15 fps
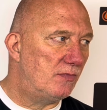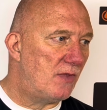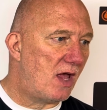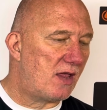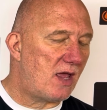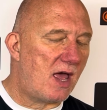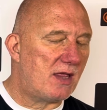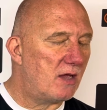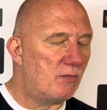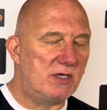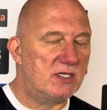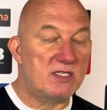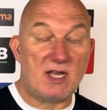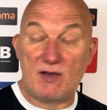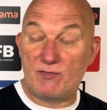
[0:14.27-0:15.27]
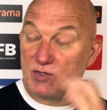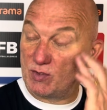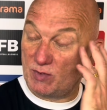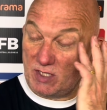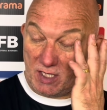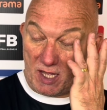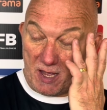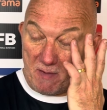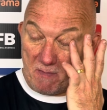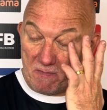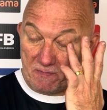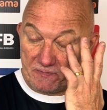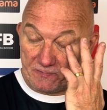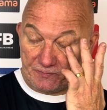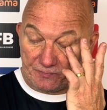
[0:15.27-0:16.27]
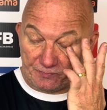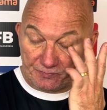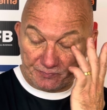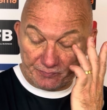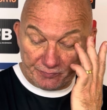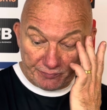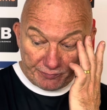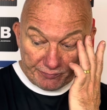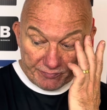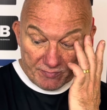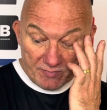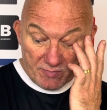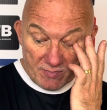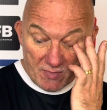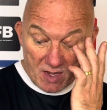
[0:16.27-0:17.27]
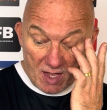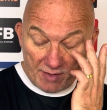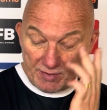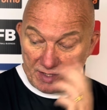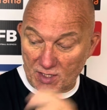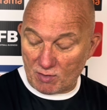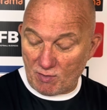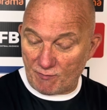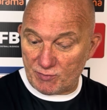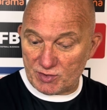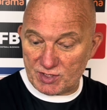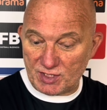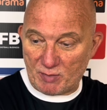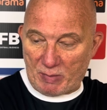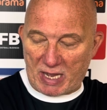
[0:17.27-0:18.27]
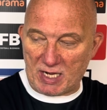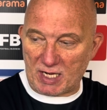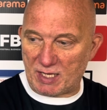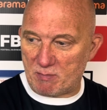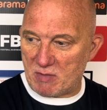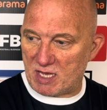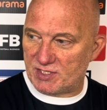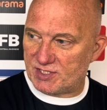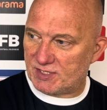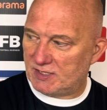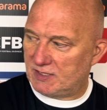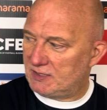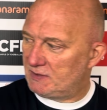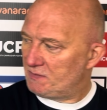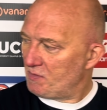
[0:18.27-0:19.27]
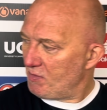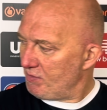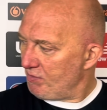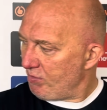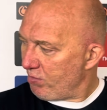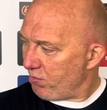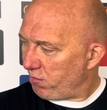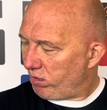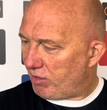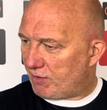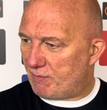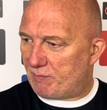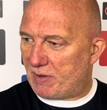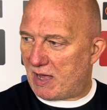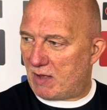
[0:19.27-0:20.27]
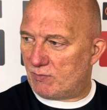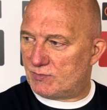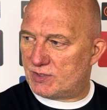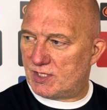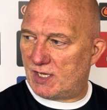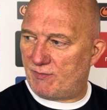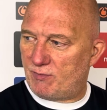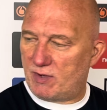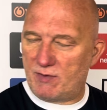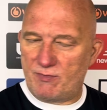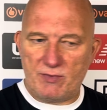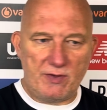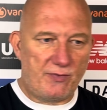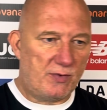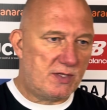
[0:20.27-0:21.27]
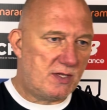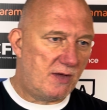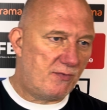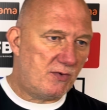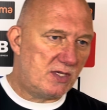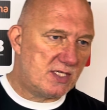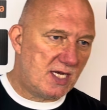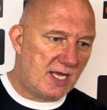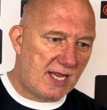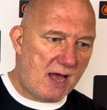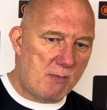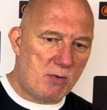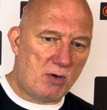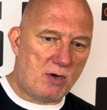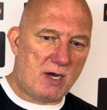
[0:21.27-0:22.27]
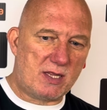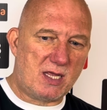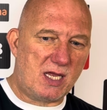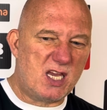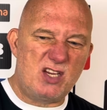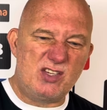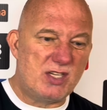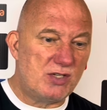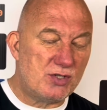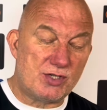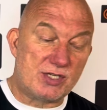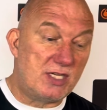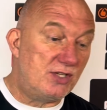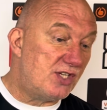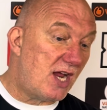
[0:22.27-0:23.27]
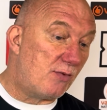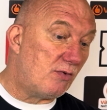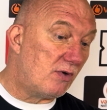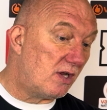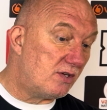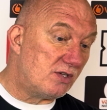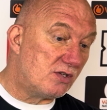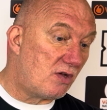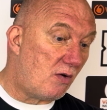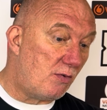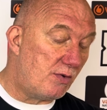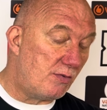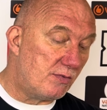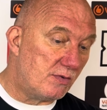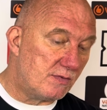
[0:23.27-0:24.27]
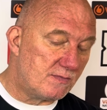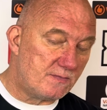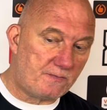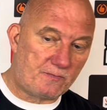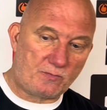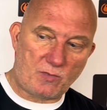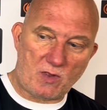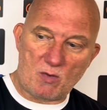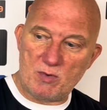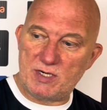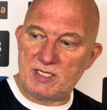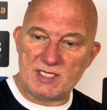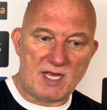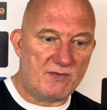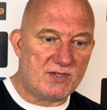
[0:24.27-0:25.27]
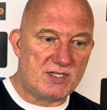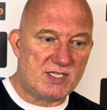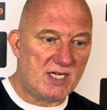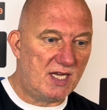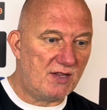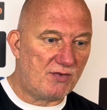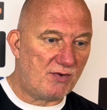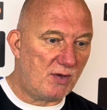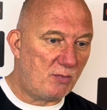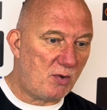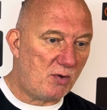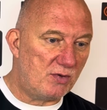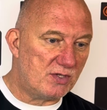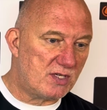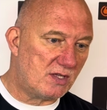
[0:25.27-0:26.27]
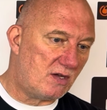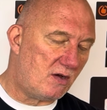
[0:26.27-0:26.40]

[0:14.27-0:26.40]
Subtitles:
I think we deserved to win the game. I think obviously the penalty miss compounds it if we take that. But I think in general I just thought we deserved to take 3 points.